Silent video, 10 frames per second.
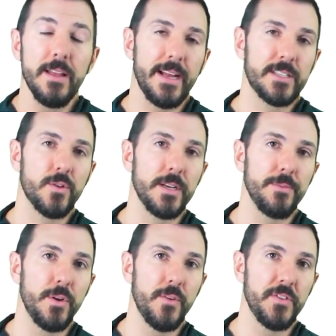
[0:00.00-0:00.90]
that's going
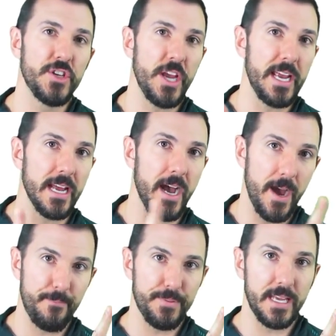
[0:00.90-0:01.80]
to move the chain
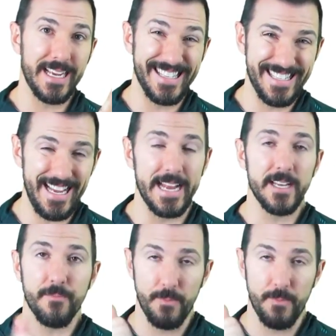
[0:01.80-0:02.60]
up the cassette.